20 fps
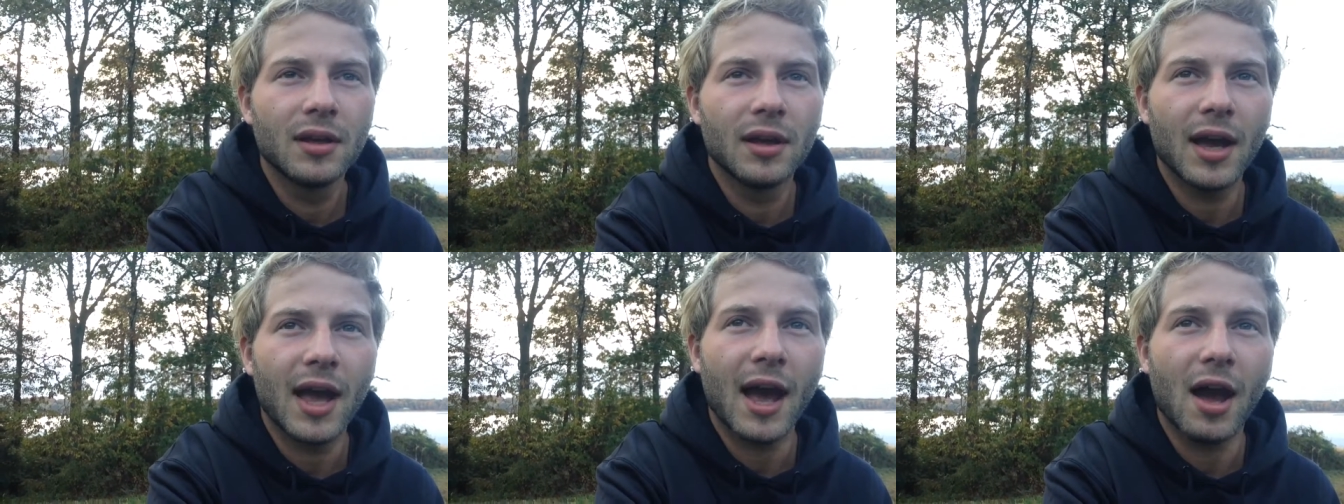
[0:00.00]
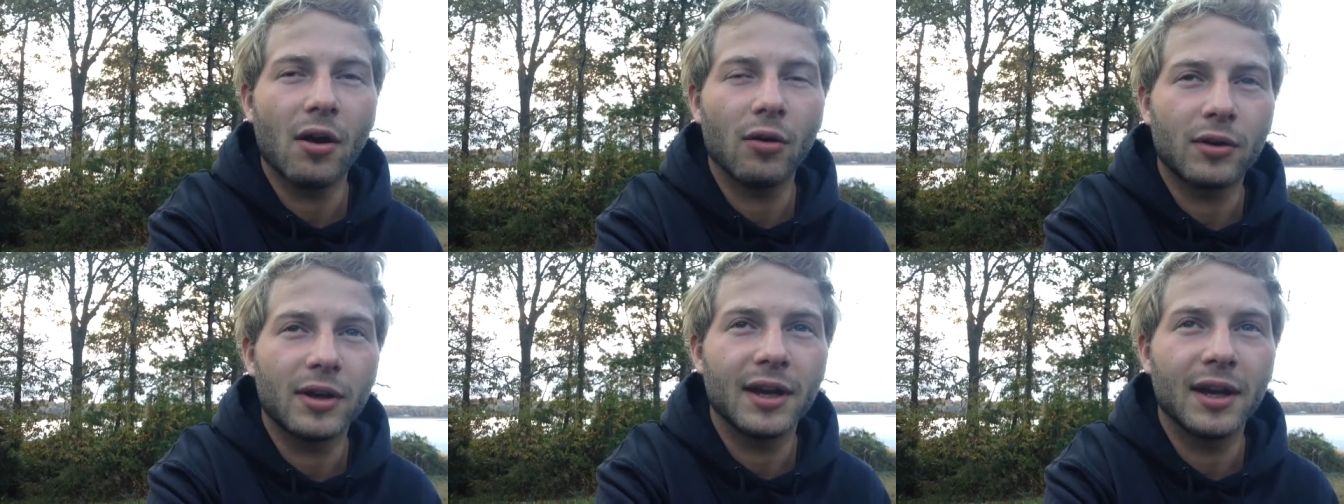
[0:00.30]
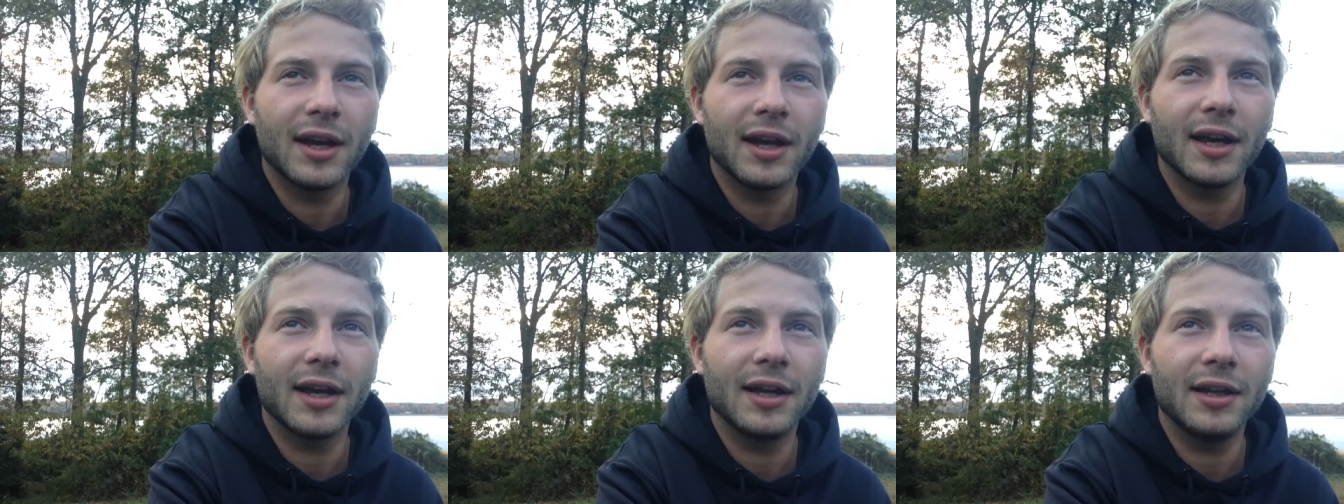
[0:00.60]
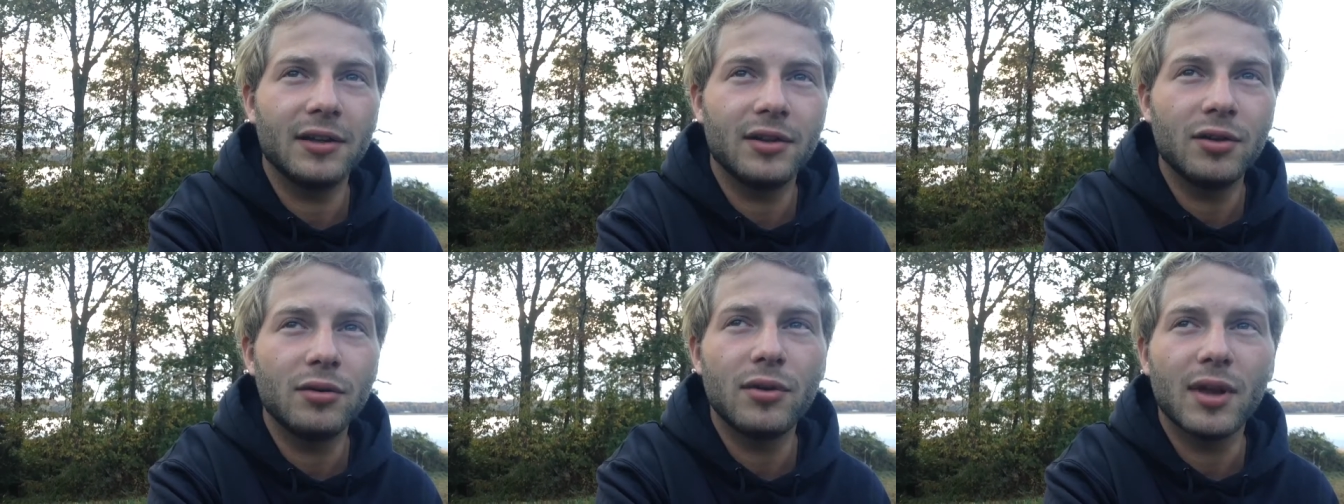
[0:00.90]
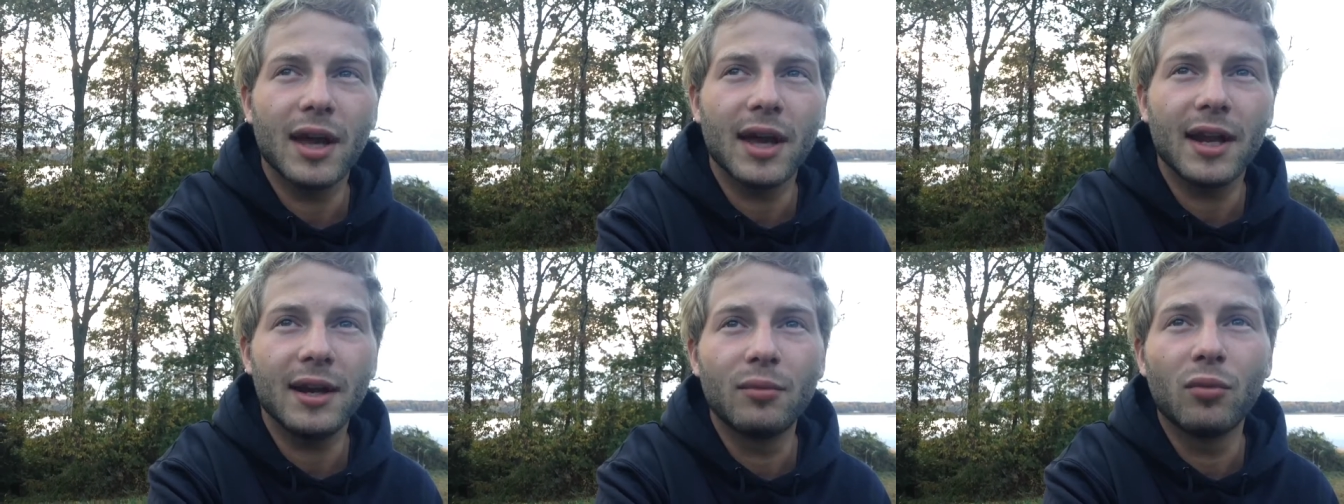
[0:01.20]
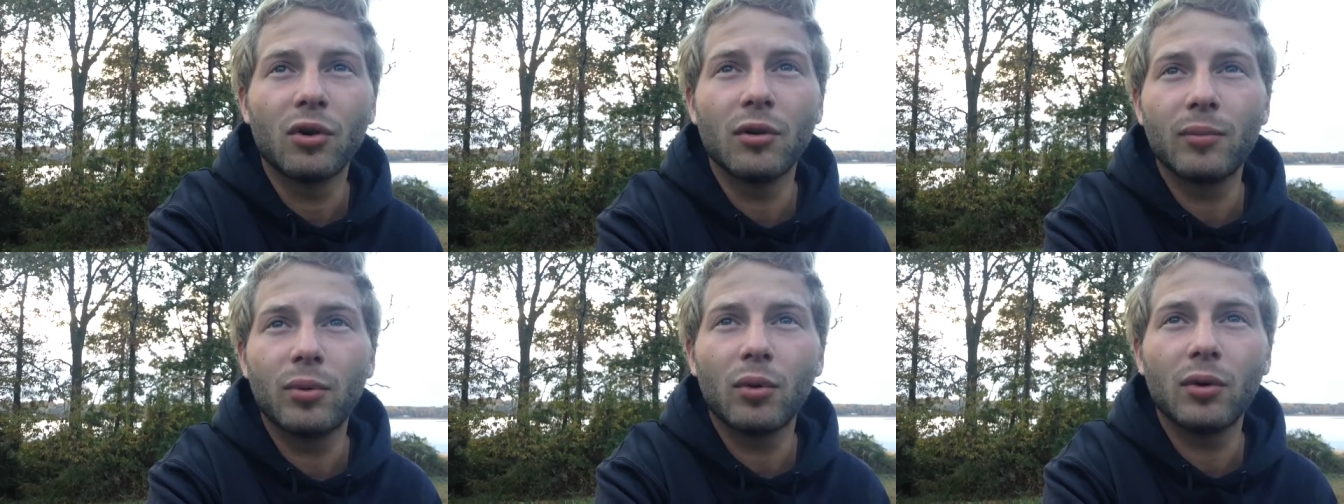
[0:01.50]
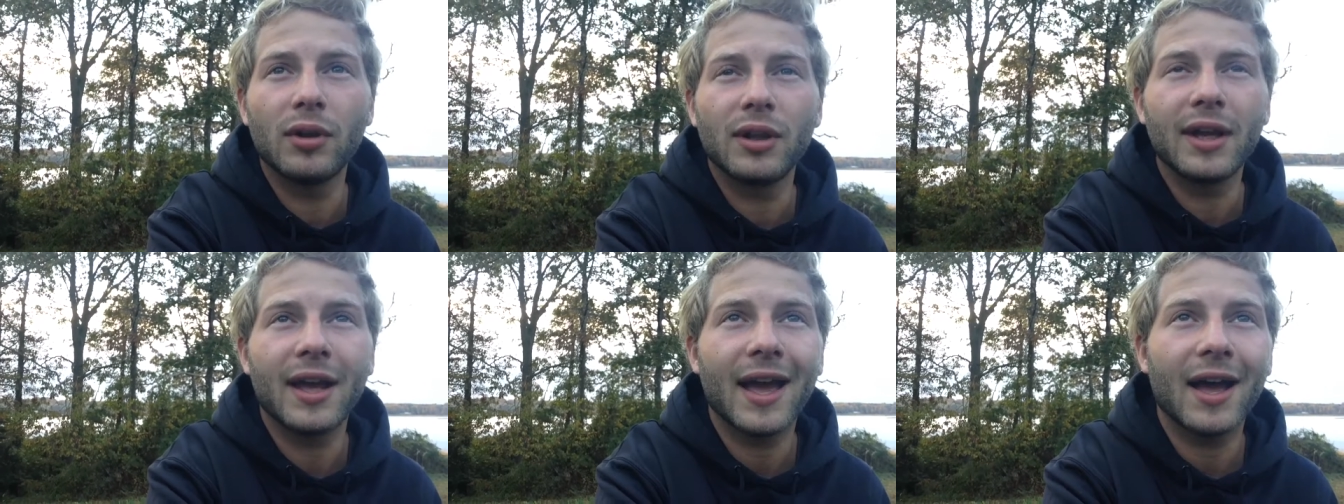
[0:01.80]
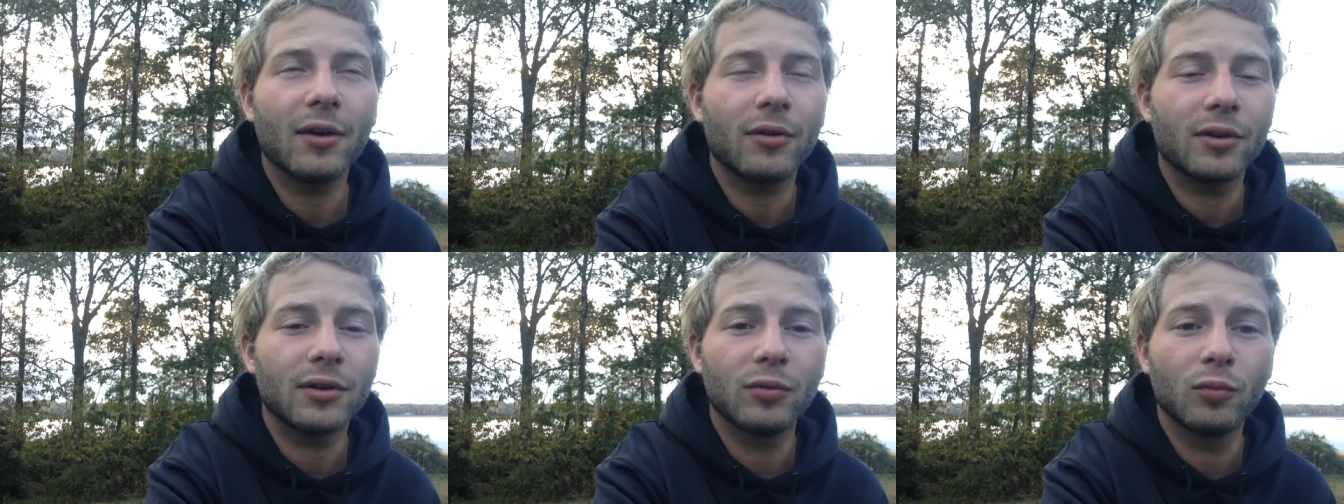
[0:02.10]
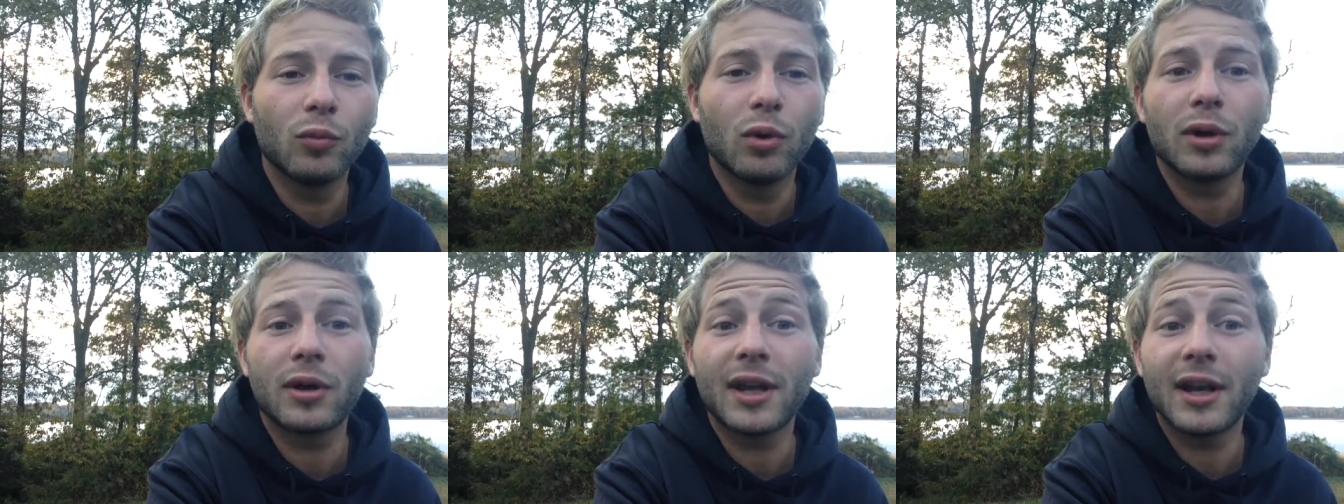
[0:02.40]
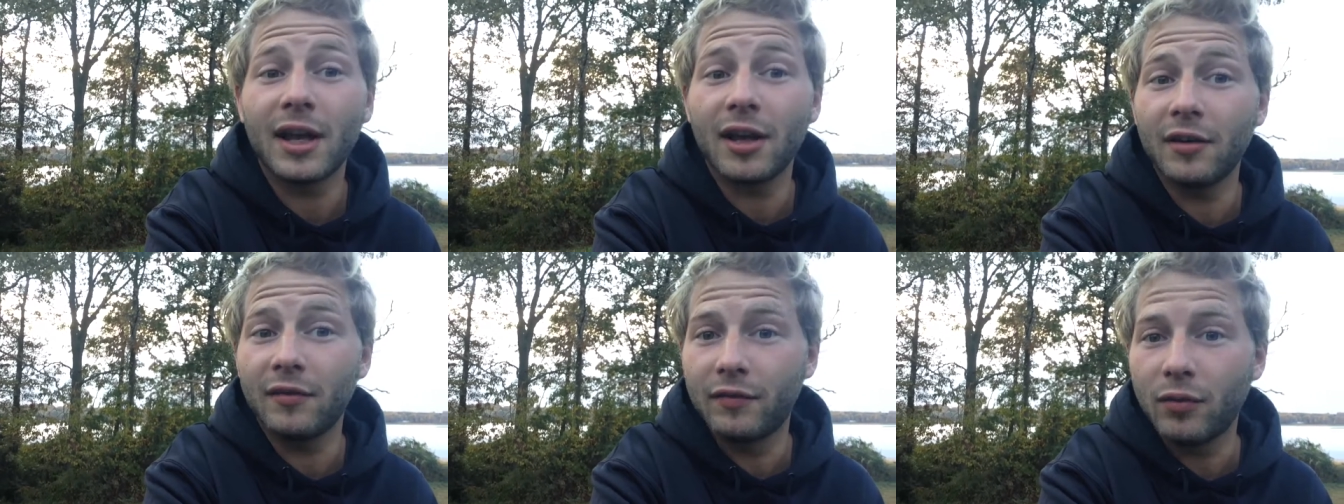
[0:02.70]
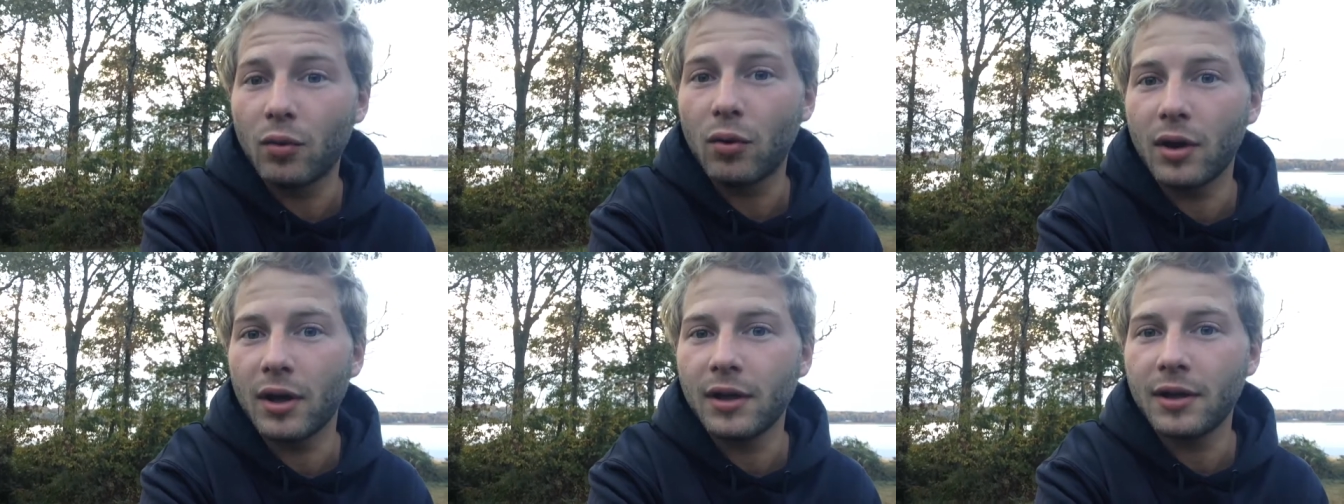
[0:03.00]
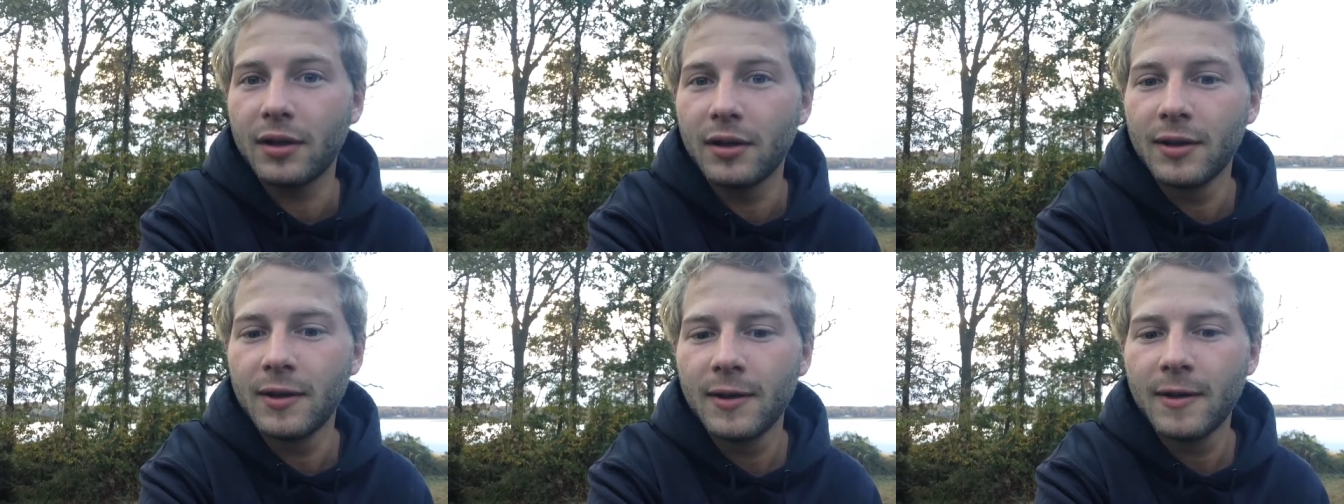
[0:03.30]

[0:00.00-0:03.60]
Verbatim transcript: how can I do that? And more importantly, how what can I avoid?